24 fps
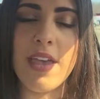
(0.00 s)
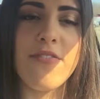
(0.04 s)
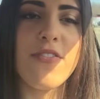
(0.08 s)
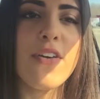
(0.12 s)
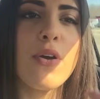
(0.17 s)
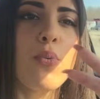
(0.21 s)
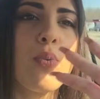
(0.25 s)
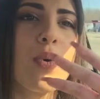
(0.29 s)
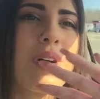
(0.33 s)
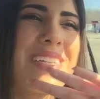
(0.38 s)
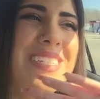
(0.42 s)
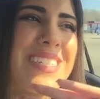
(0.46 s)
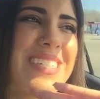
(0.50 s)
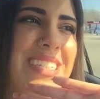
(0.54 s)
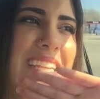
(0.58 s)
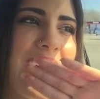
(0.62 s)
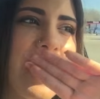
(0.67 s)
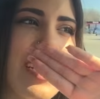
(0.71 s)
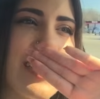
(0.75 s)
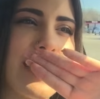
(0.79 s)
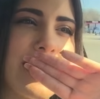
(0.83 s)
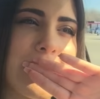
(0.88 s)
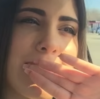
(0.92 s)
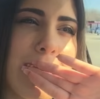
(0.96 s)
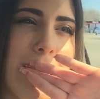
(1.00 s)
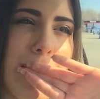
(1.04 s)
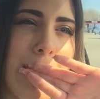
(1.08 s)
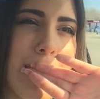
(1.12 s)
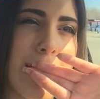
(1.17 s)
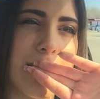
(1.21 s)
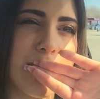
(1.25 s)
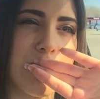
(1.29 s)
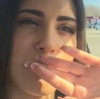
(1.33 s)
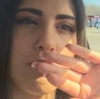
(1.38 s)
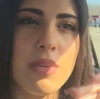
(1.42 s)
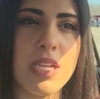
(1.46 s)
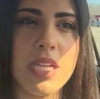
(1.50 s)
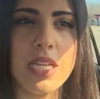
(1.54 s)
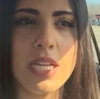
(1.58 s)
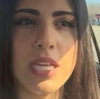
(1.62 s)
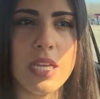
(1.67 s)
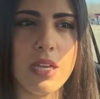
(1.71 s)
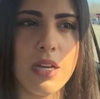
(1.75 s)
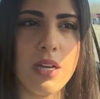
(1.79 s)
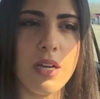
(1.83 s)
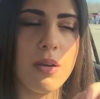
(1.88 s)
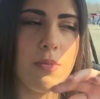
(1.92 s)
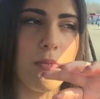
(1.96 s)
If it was a size
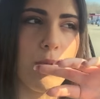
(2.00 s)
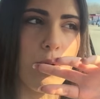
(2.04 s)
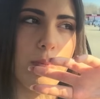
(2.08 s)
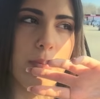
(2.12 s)
medium